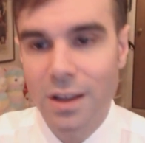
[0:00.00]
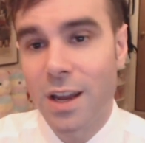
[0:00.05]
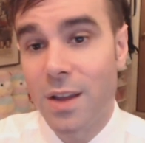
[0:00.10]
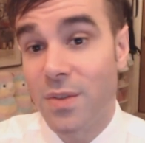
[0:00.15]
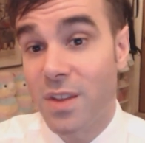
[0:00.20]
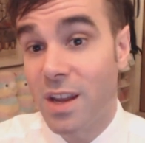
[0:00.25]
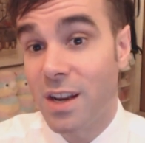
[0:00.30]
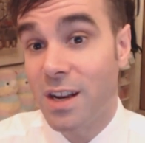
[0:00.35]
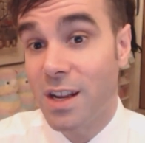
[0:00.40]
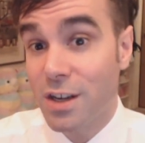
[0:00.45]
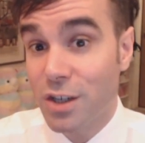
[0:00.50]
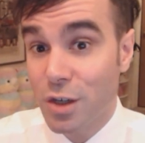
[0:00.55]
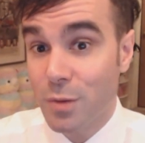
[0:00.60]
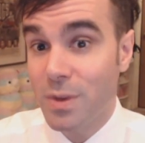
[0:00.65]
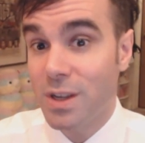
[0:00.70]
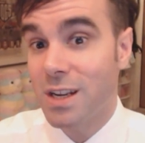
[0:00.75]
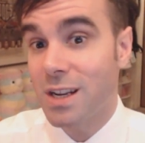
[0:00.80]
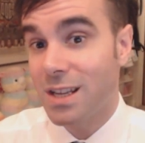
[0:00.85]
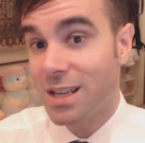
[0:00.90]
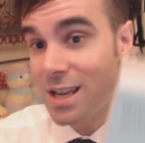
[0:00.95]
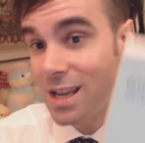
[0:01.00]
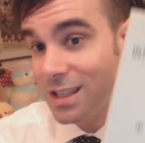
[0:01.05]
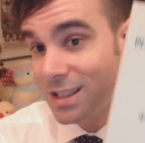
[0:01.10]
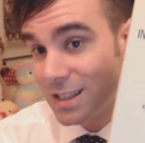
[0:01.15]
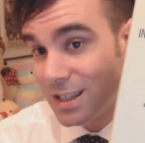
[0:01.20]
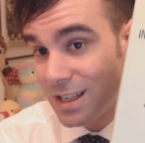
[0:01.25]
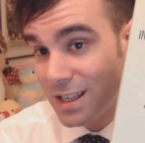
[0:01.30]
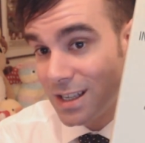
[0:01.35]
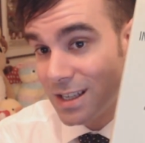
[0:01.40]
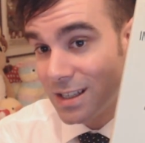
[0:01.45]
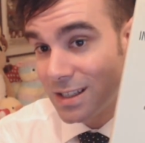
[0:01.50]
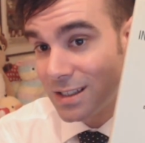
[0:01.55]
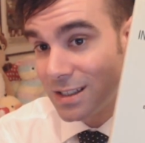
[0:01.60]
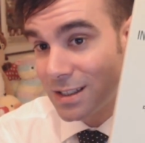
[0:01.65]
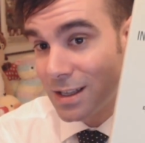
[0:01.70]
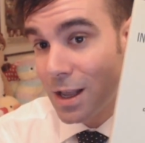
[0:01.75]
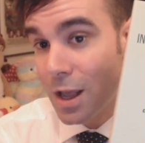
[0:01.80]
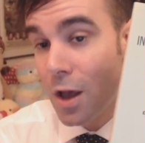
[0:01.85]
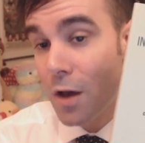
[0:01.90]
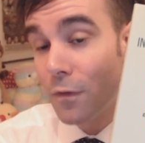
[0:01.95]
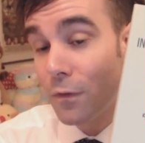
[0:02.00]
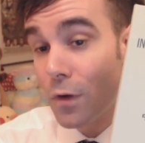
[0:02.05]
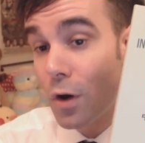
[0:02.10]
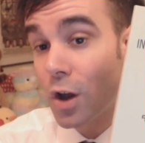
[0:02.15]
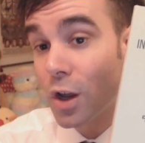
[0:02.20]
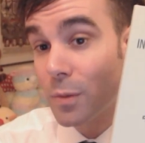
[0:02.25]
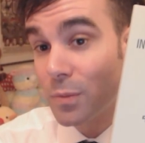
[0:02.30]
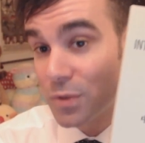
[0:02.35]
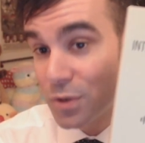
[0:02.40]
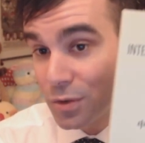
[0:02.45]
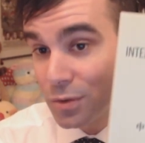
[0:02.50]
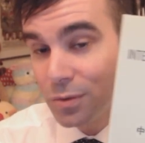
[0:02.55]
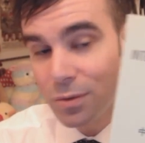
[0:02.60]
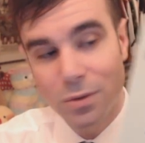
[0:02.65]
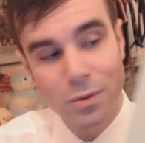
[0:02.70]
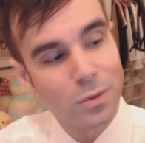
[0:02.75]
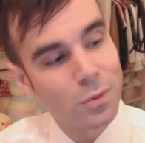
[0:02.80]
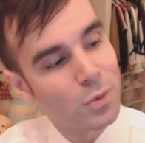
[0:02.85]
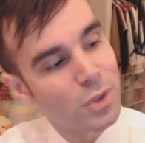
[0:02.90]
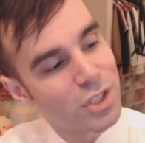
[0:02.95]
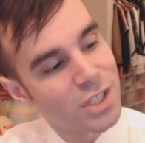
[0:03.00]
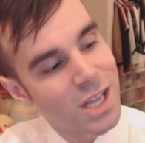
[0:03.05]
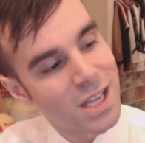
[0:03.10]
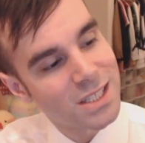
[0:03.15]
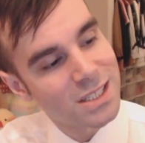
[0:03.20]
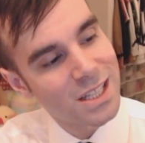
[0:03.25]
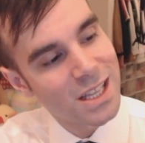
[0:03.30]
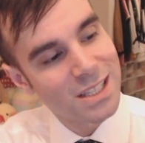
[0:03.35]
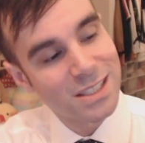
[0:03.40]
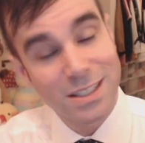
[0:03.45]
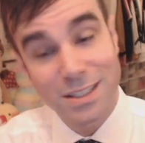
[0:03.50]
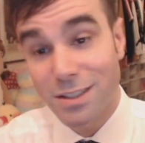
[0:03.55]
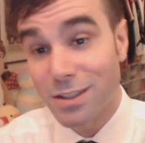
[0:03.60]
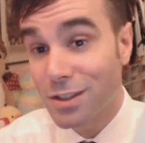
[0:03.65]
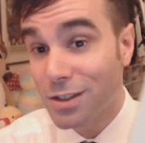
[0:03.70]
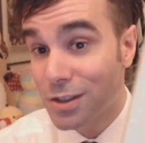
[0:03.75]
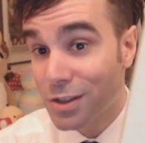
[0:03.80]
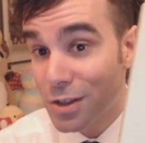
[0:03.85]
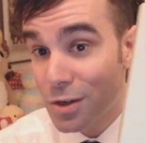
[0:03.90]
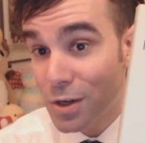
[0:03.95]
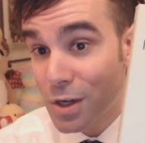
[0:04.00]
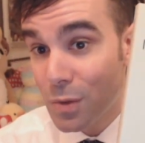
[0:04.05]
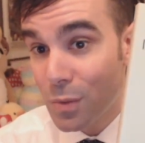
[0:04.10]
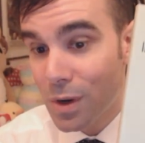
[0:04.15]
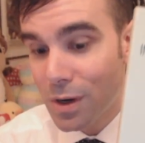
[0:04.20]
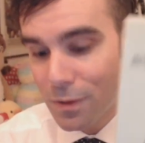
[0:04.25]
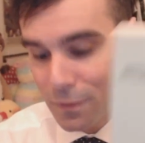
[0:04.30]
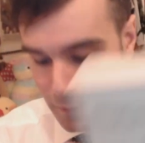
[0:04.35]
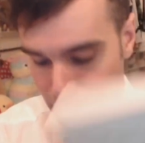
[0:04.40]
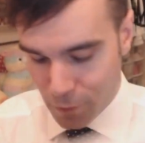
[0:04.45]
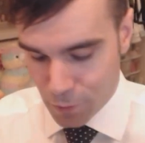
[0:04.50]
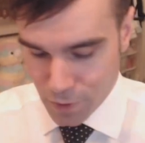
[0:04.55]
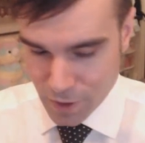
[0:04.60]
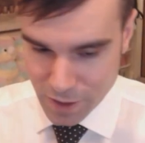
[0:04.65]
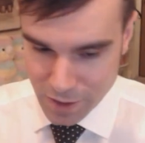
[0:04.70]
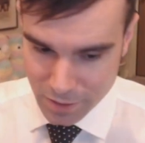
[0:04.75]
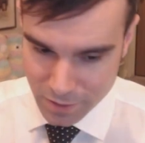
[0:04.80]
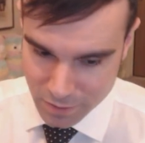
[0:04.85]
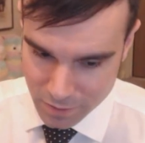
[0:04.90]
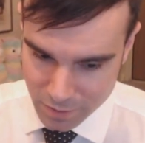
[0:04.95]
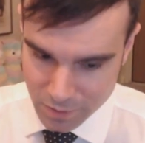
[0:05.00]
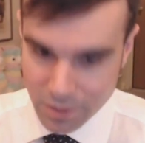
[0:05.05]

And then Intermediate Cantonese Volume II, which has lessons 31 to 40.